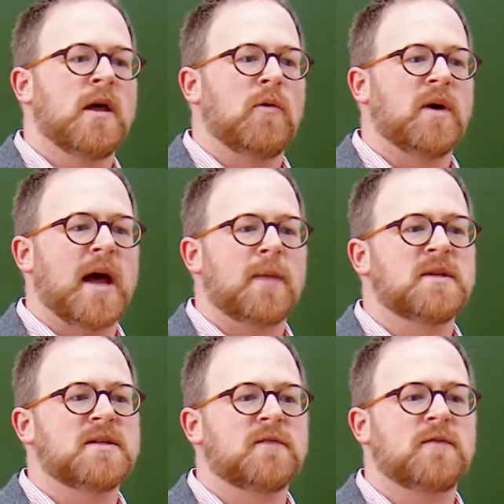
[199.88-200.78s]
what
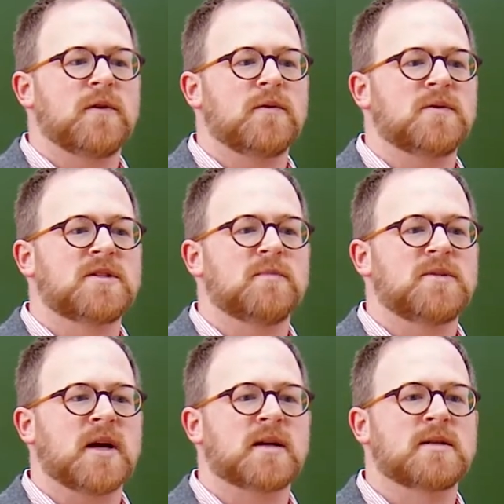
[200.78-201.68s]
happens if you
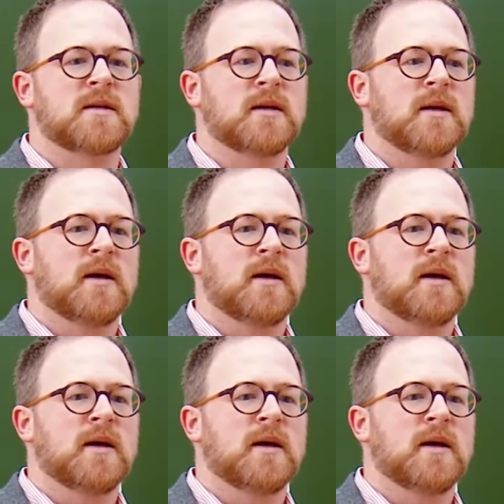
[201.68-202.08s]
subject